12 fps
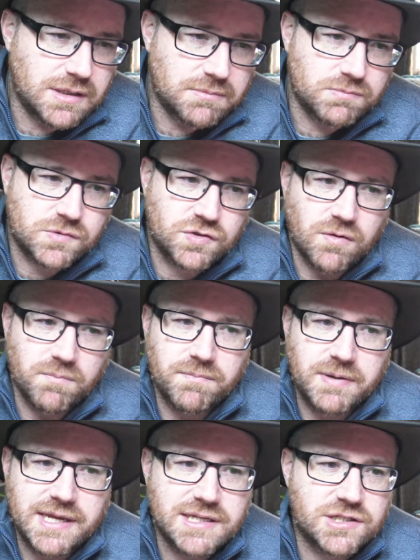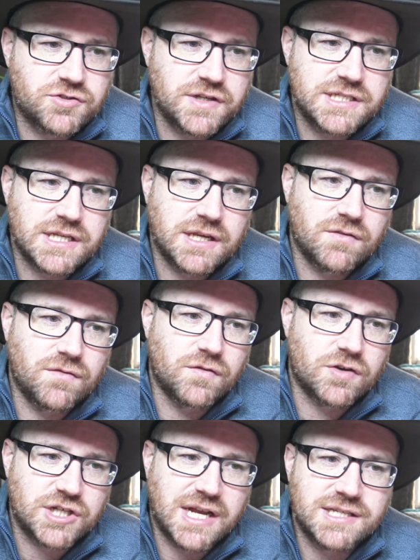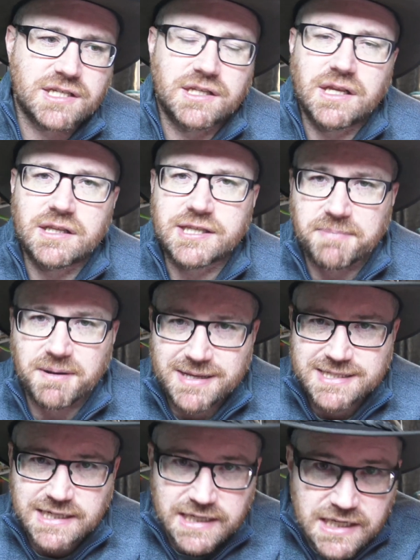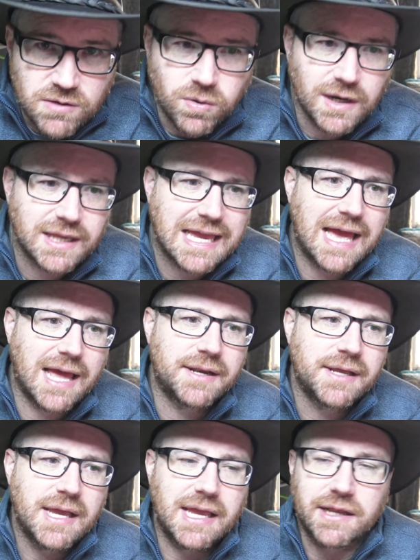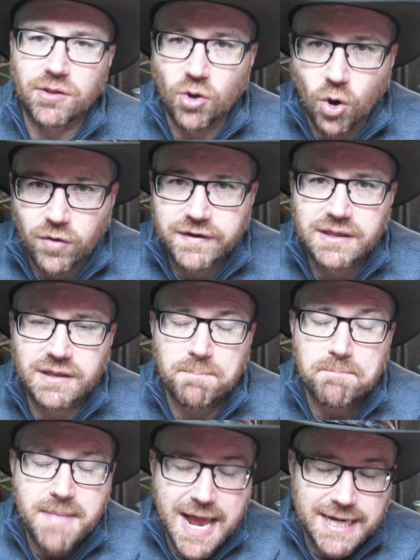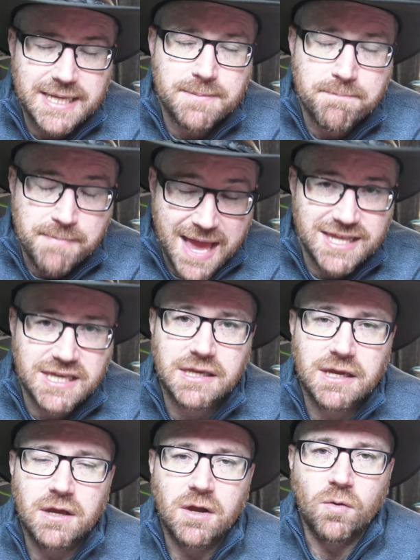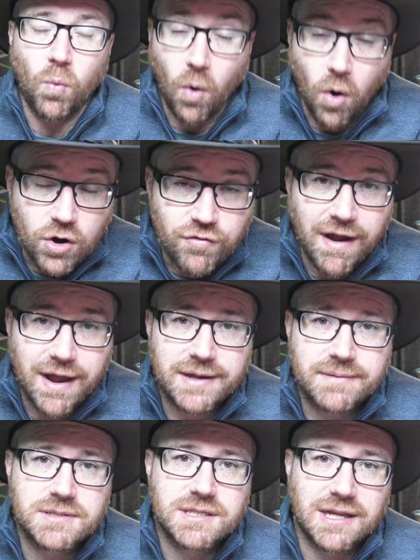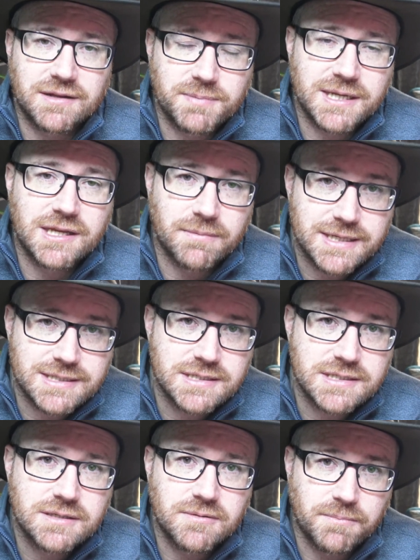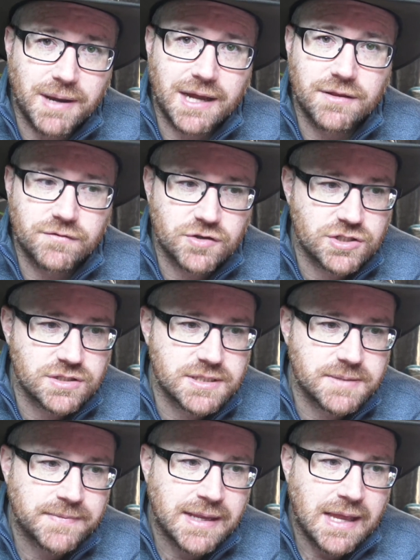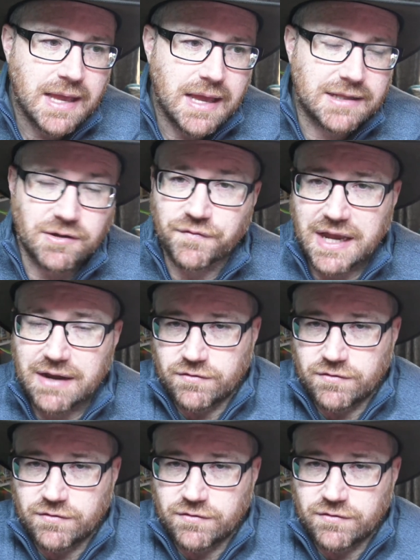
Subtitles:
Trump is treating Russia as a diplomatic equal again, ignoring the many, many war crimes that have been committed by the Russians. And don't forget,